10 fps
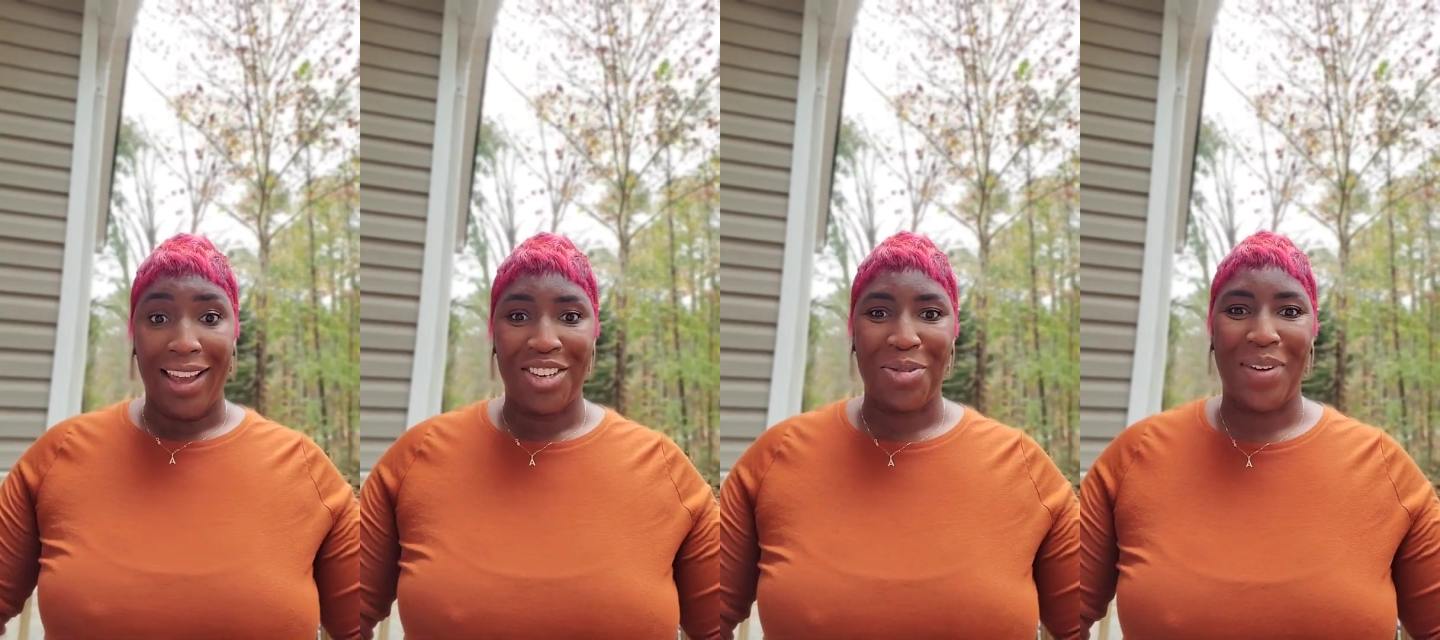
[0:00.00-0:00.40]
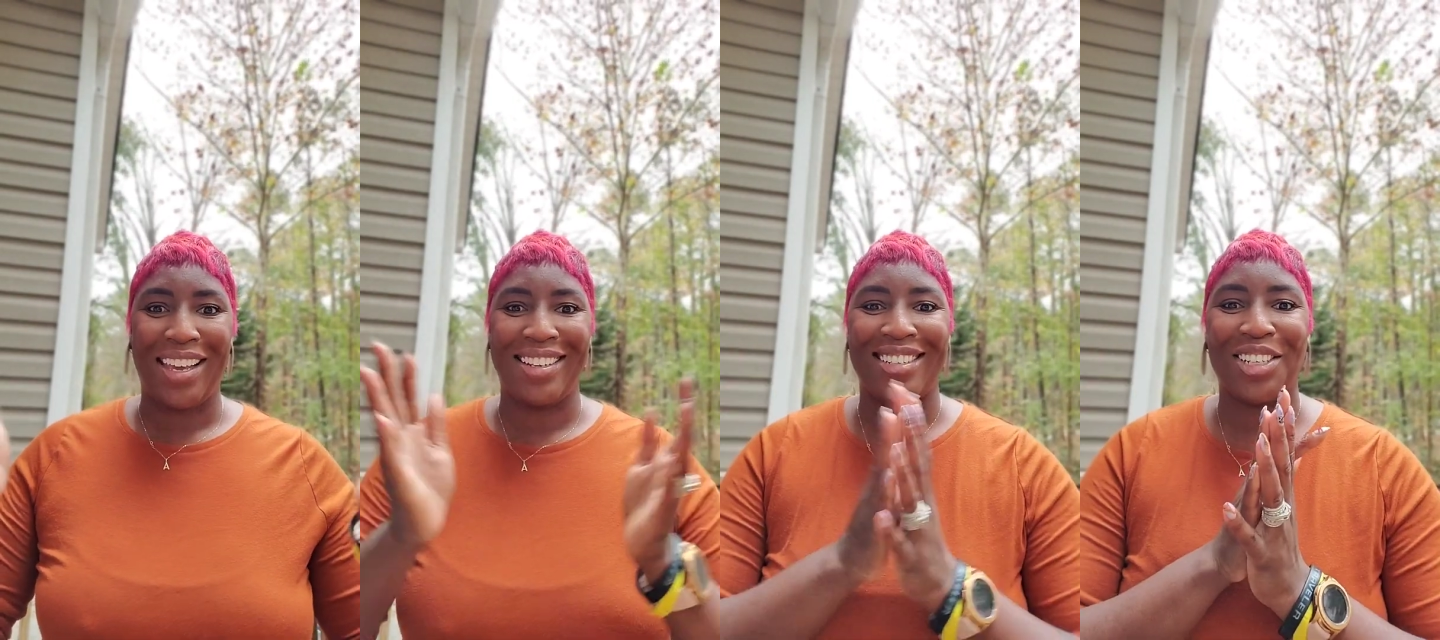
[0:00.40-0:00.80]
you
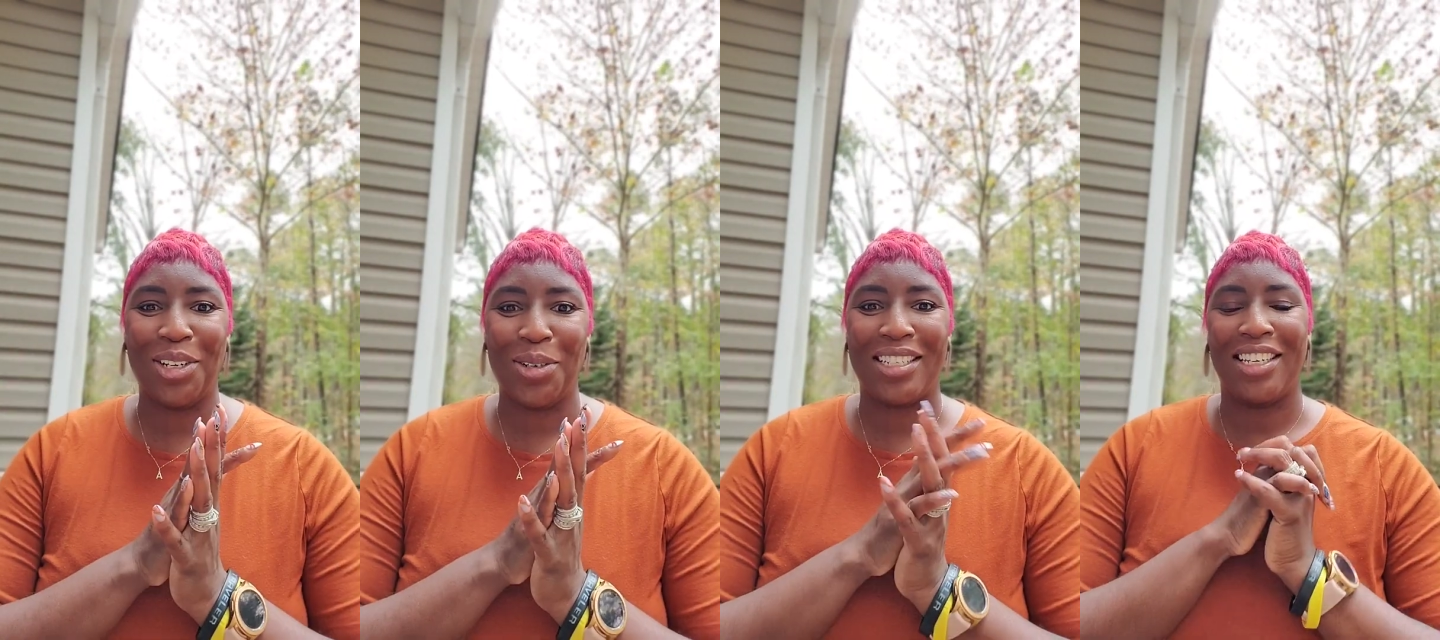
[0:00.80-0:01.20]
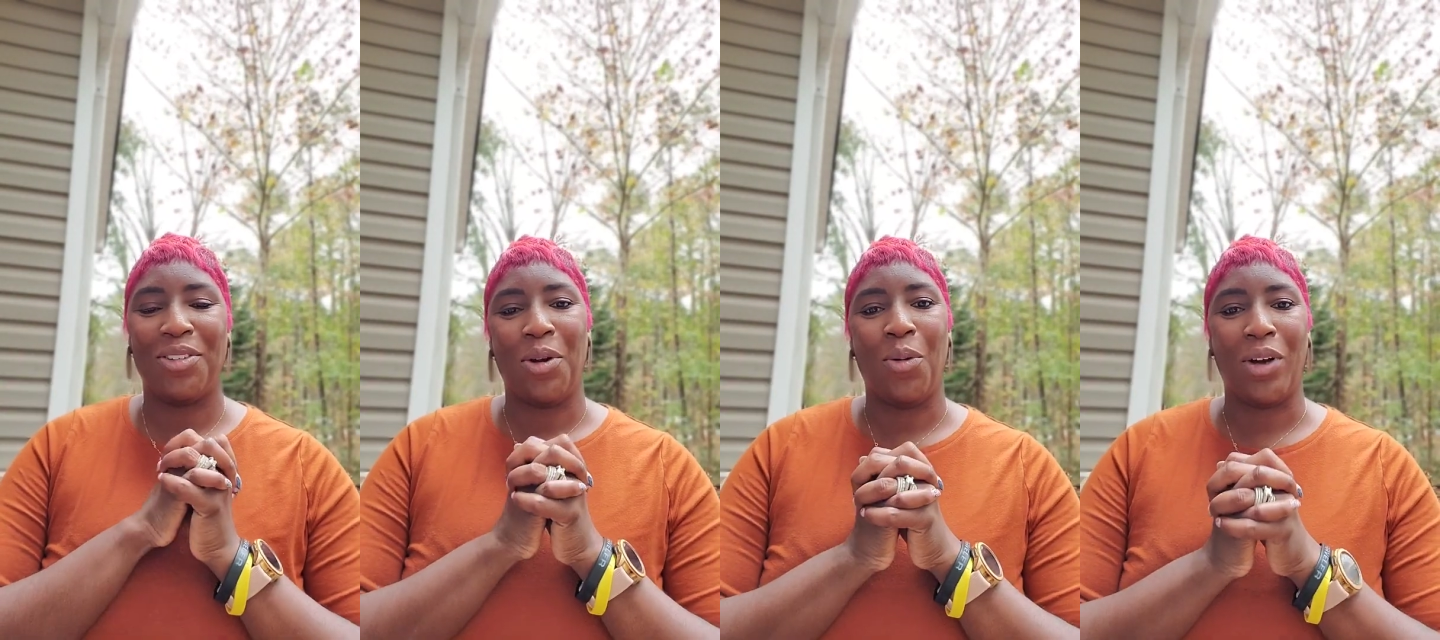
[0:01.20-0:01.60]
made it to
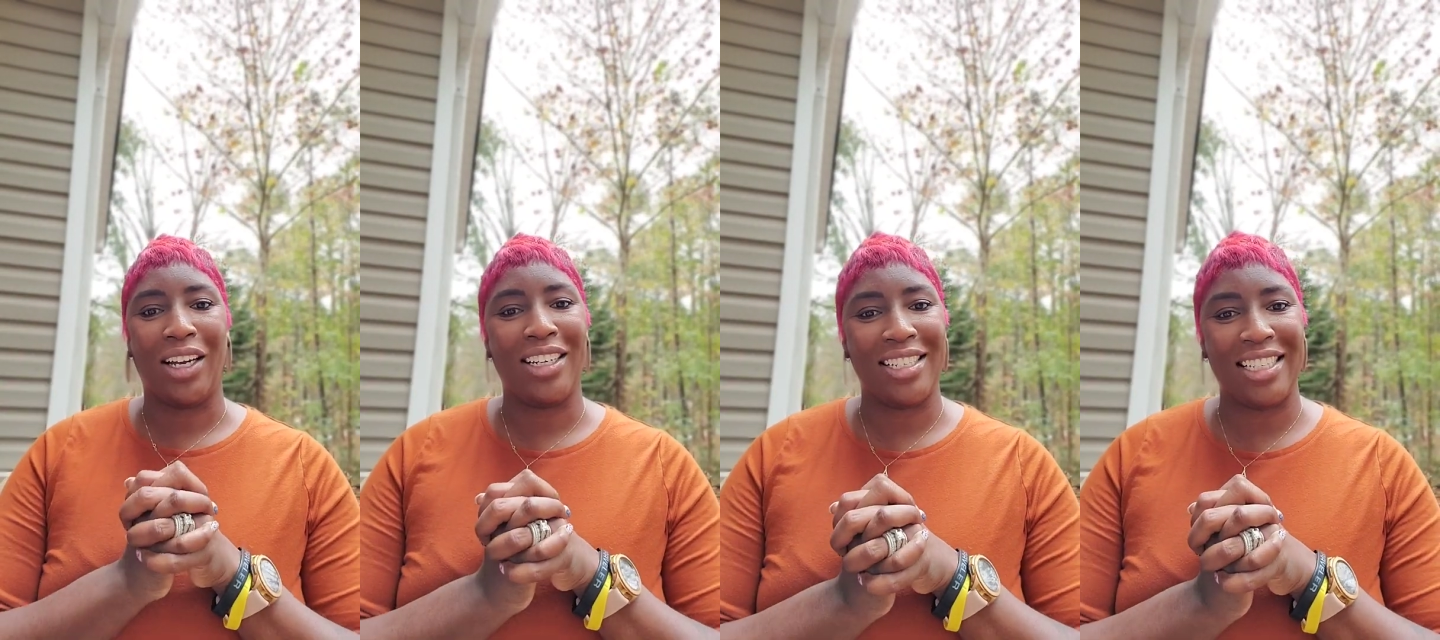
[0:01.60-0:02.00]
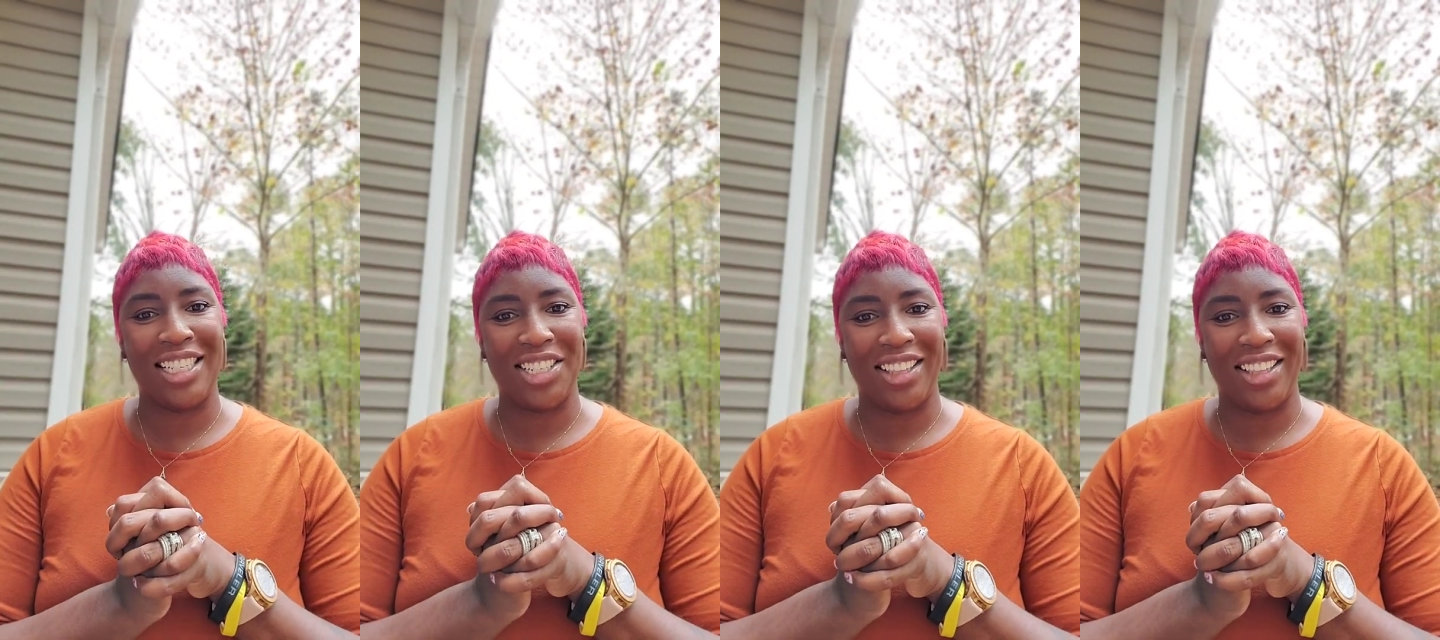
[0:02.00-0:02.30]
closing. We're gonna see each